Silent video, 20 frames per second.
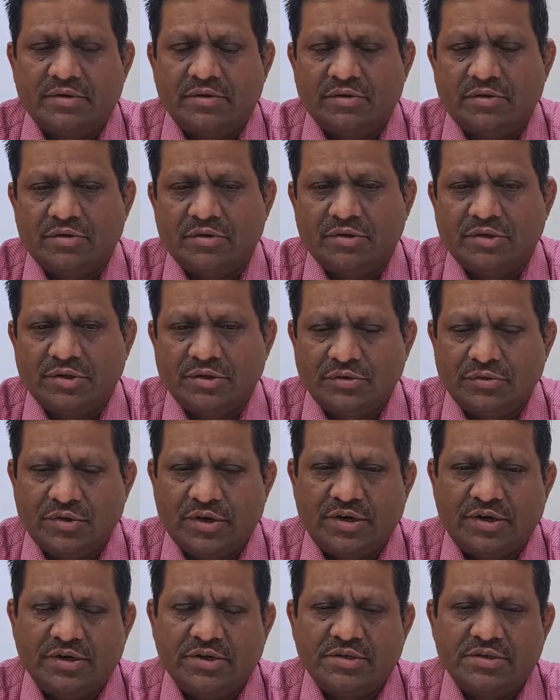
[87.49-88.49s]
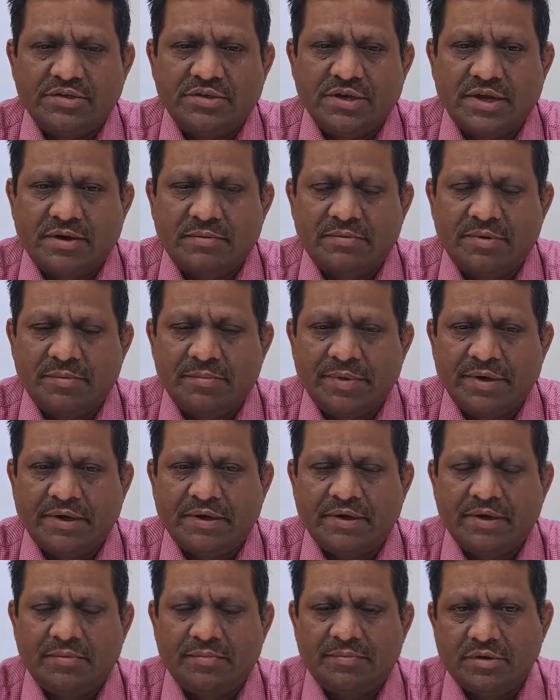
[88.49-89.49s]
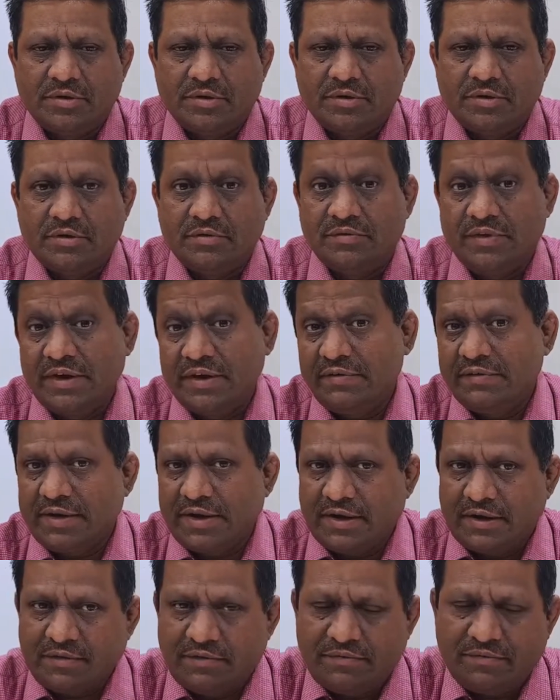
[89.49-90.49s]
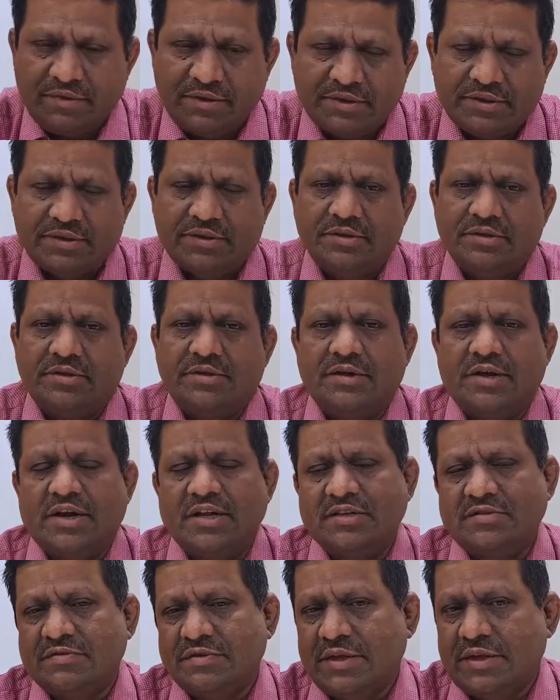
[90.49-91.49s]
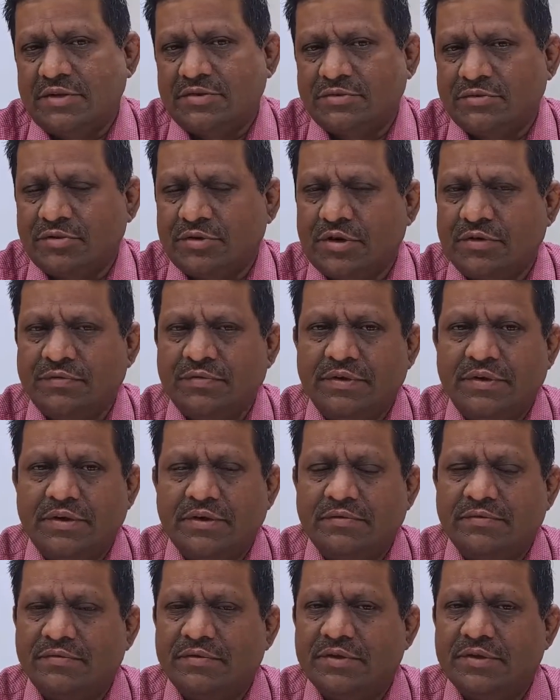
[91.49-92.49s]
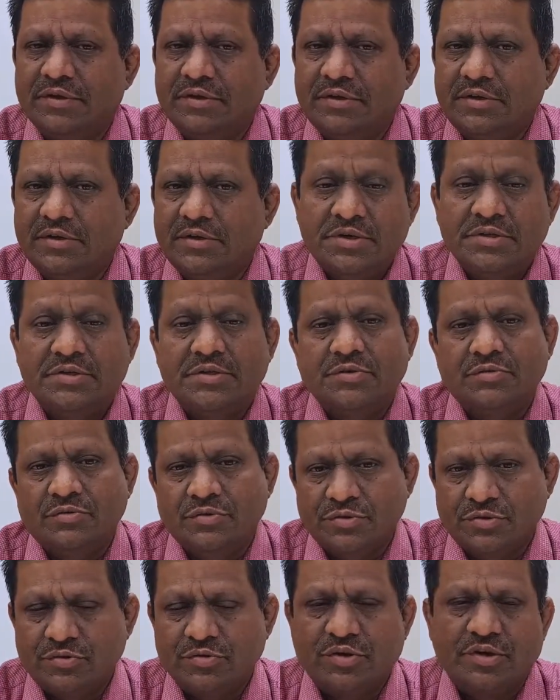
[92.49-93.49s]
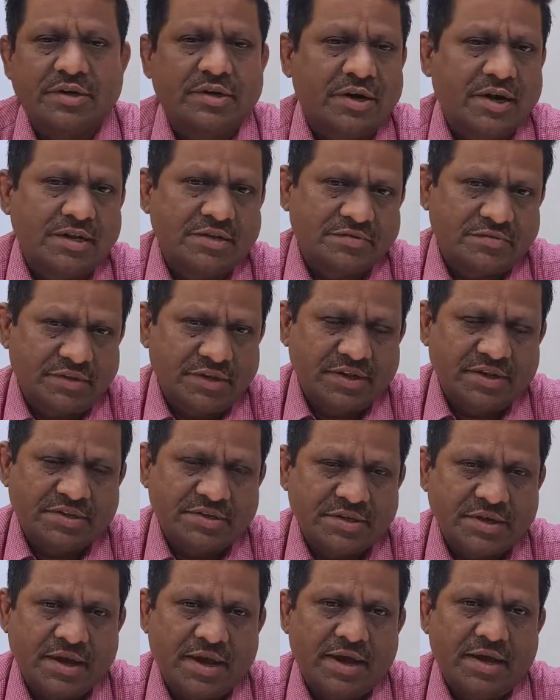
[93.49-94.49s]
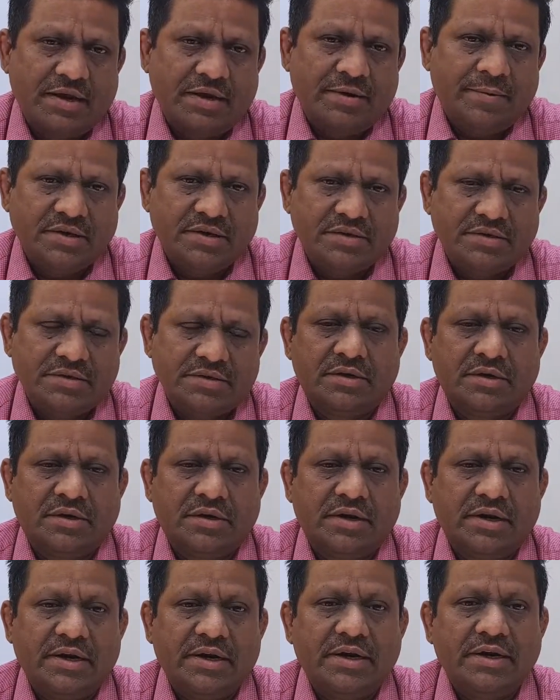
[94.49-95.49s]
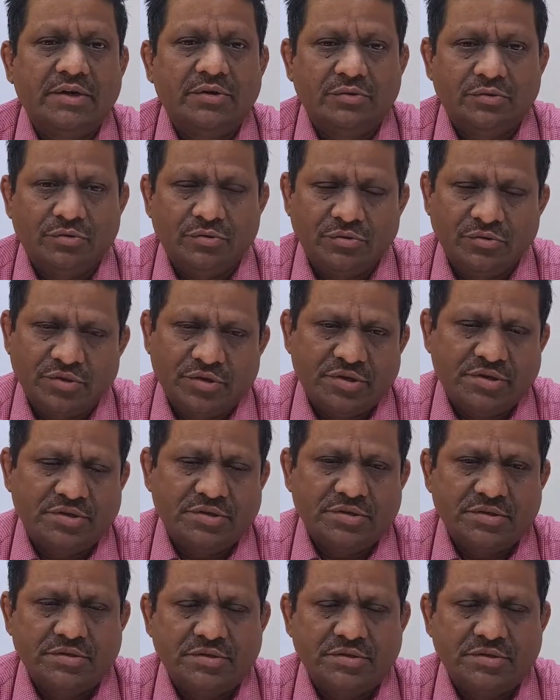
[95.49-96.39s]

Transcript: or the ureters can be picked up uh, very well with the transvaginal sonography if the person who is doing a transvaginal scan is uh, trained to do this.